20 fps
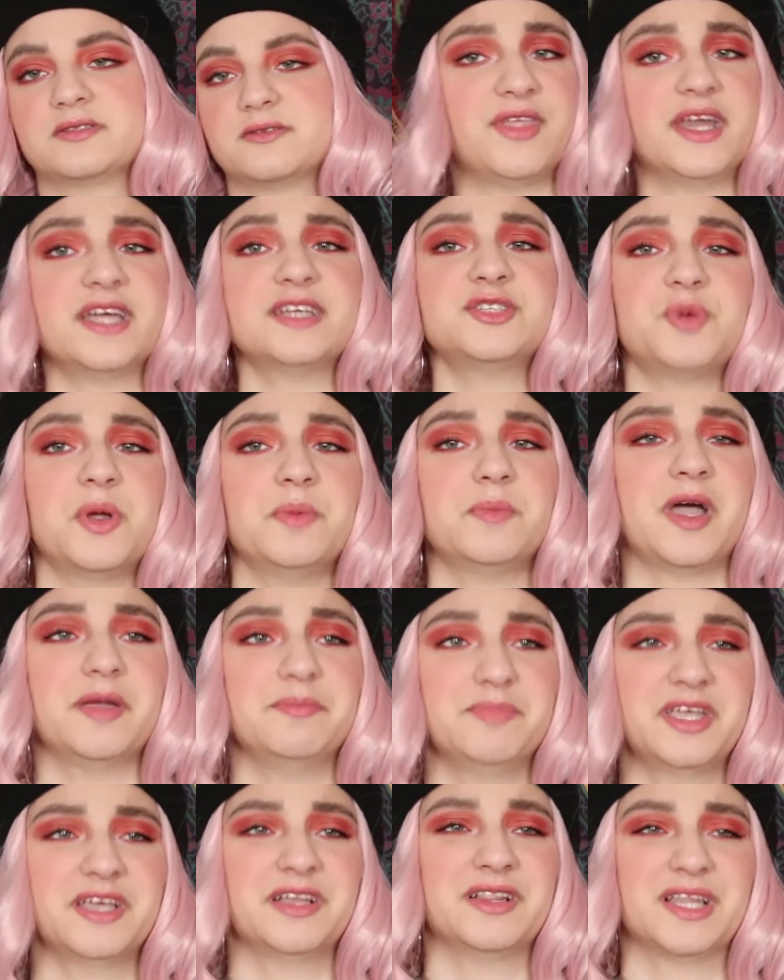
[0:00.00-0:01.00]
The next one
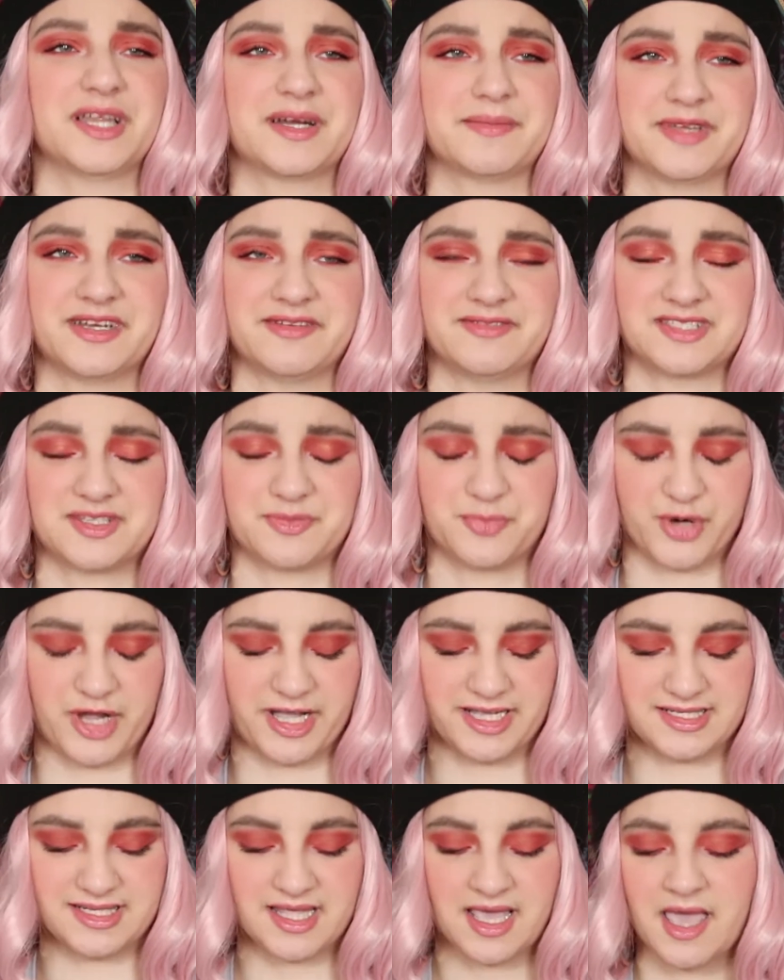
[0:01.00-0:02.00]
might be a little bit of a
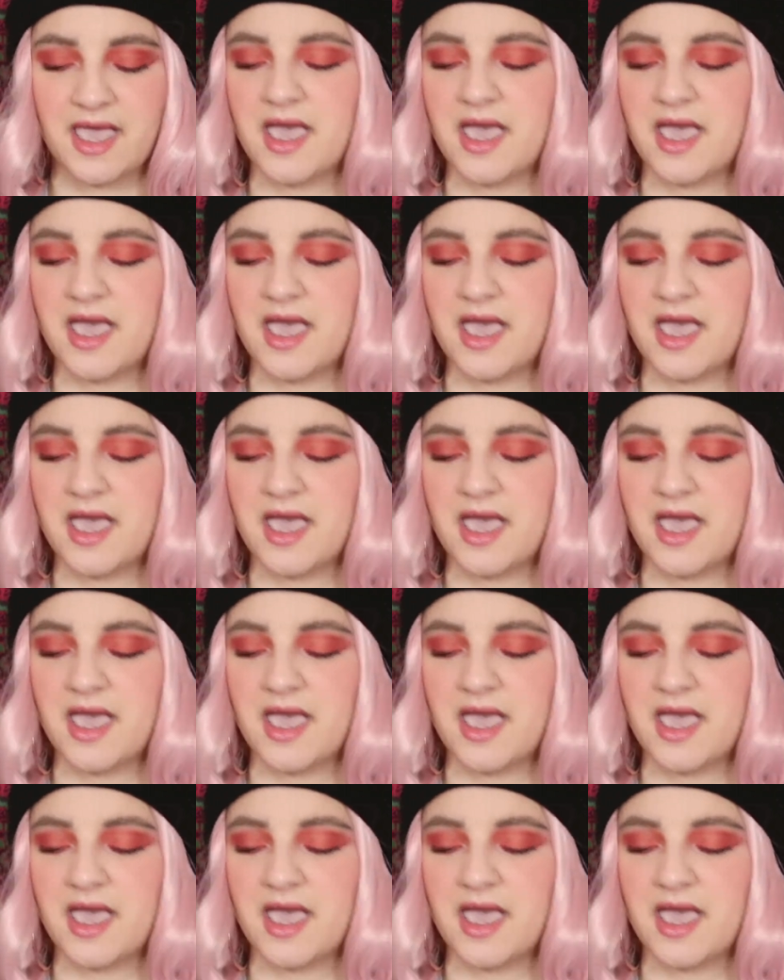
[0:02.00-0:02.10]
surprise,